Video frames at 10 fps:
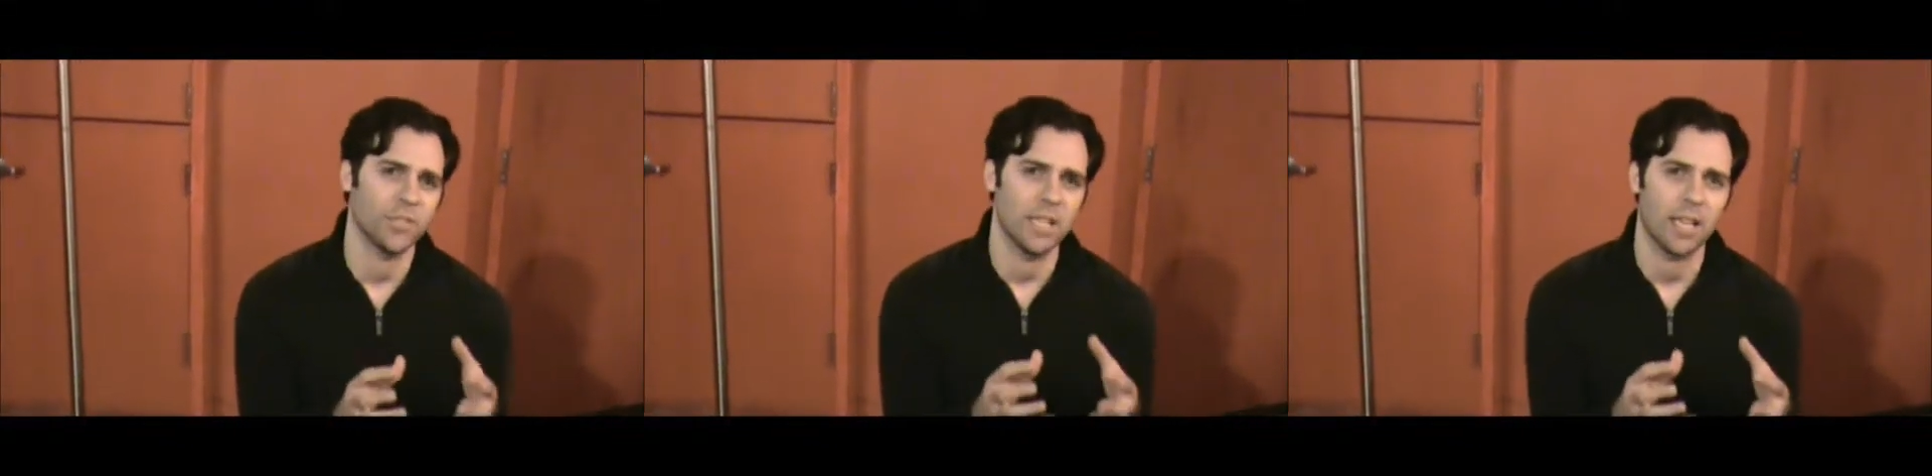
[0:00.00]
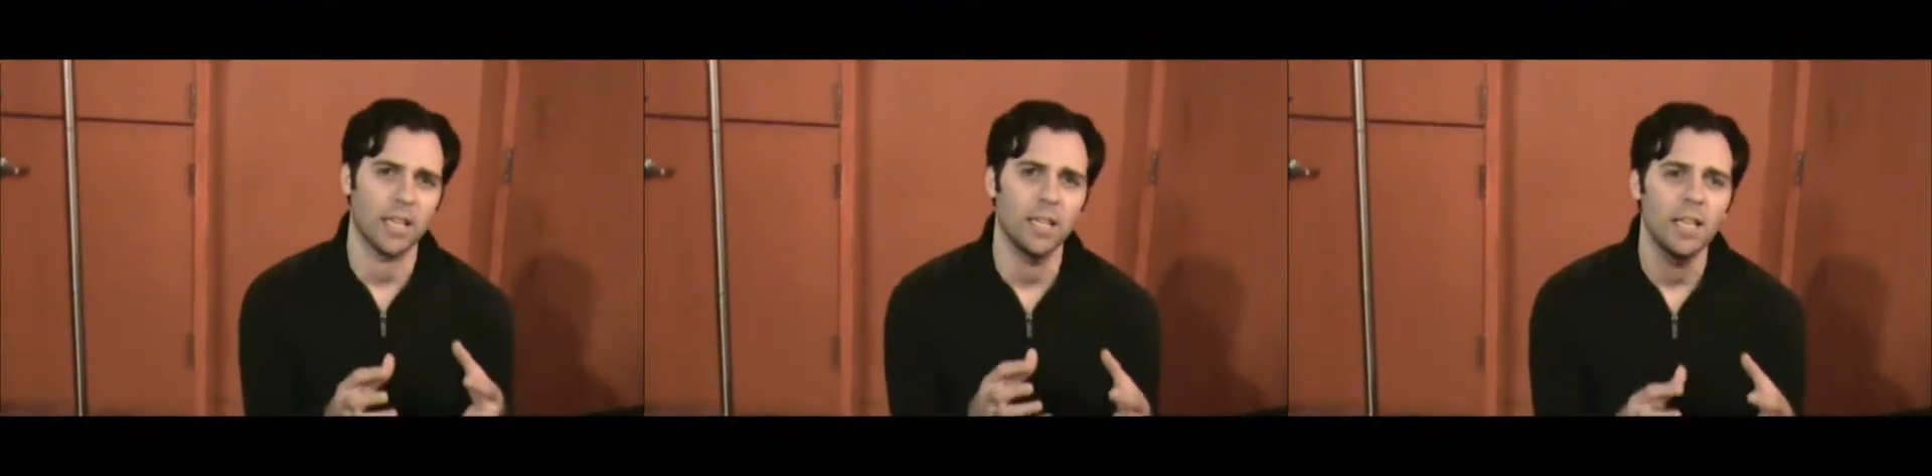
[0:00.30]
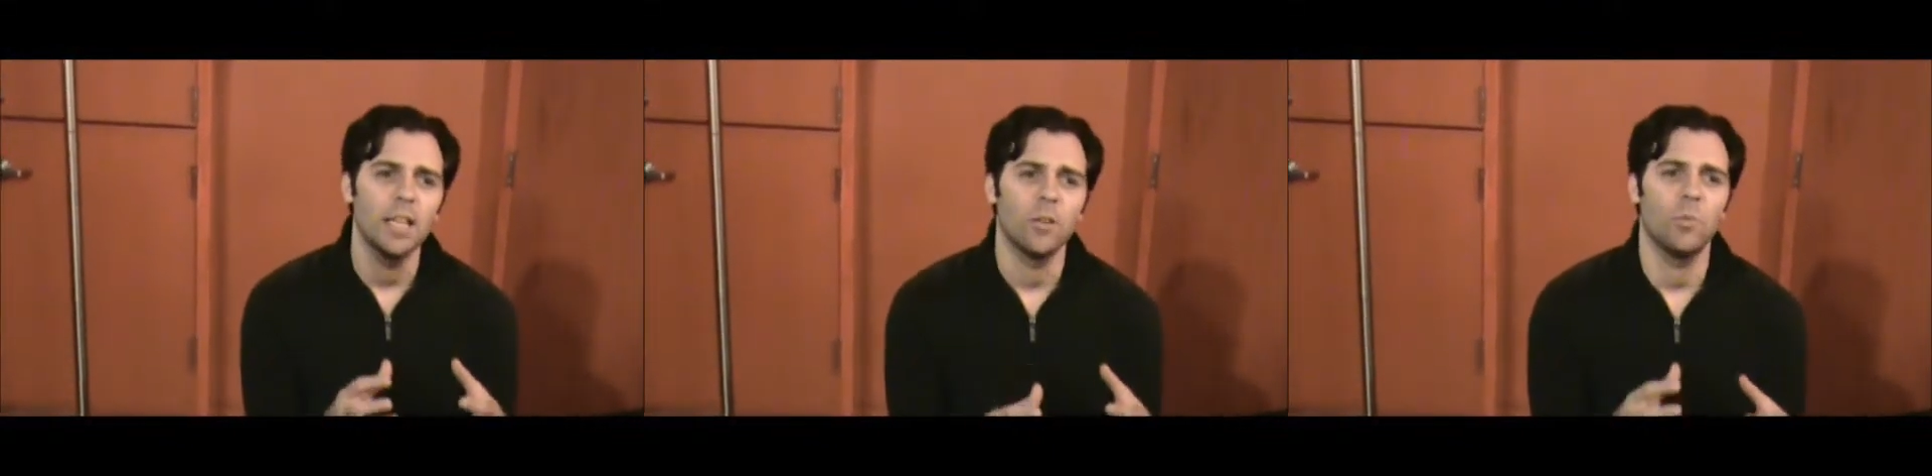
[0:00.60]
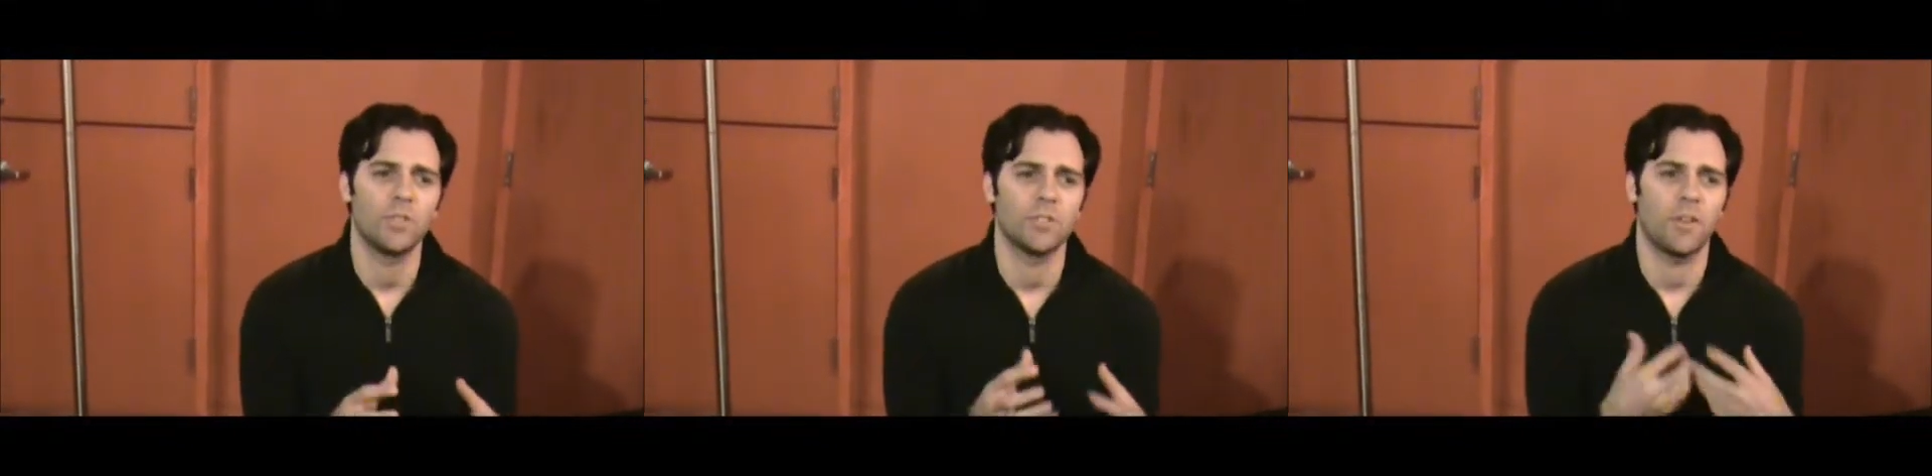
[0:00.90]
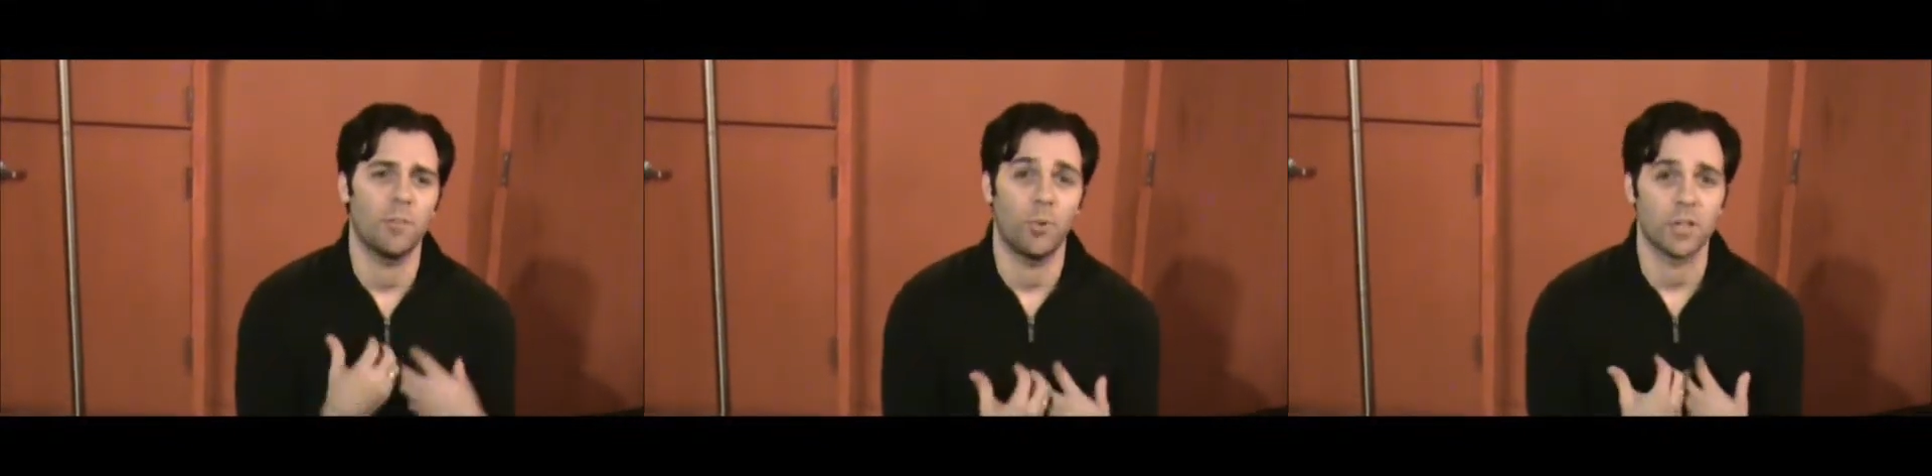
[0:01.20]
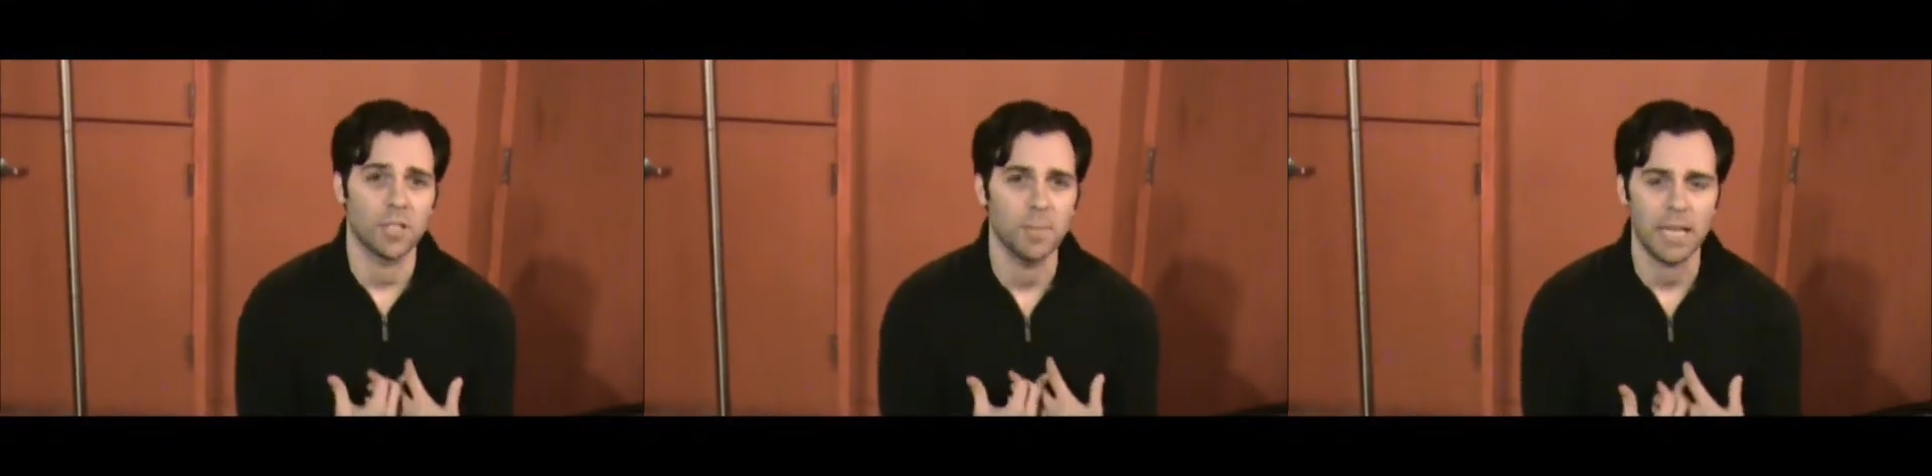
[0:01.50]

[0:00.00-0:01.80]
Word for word: singing, which is very important to